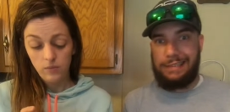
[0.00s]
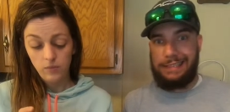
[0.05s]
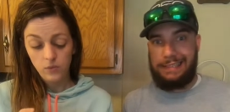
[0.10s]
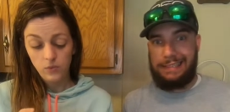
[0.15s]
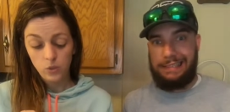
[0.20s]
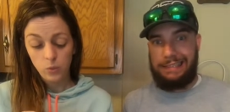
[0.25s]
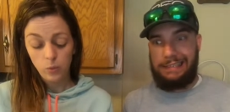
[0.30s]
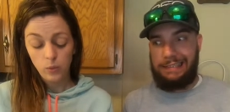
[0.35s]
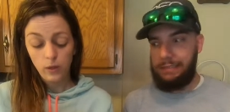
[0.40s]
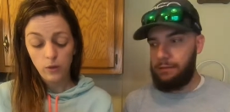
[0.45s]

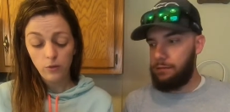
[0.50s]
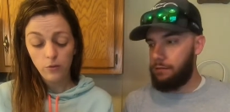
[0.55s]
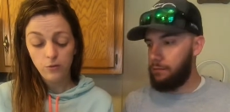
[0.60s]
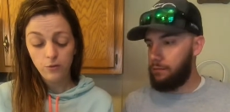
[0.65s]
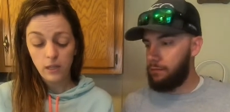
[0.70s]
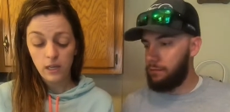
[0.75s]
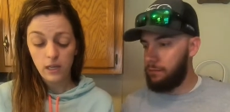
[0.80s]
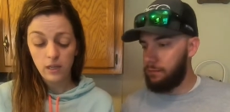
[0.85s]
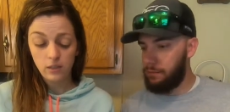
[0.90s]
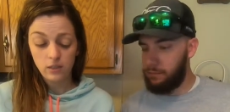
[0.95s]
Speaker 1: 12
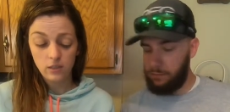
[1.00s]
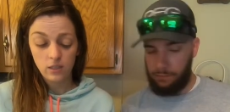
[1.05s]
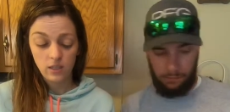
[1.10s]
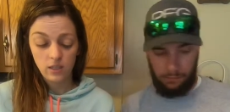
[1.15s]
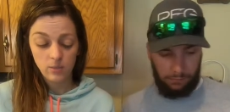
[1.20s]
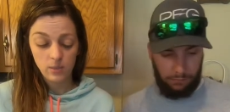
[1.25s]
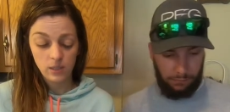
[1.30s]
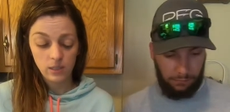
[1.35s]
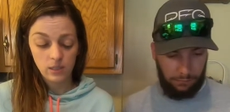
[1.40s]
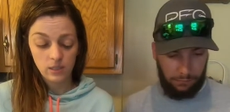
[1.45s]
flies coming
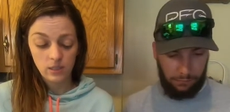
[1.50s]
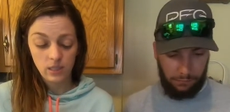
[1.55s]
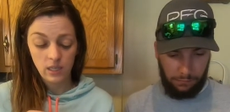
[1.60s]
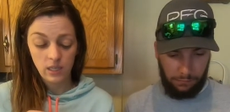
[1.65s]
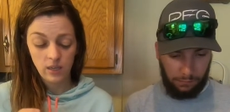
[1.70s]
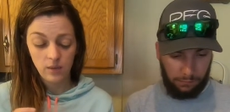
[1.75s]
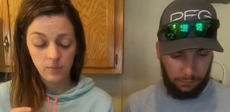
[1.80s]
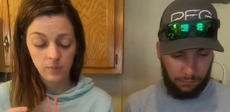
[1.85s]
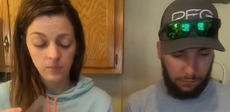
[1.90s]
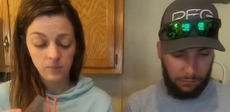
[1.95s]
this
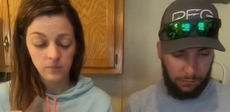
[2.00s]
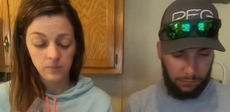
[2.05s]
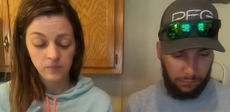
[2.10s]
time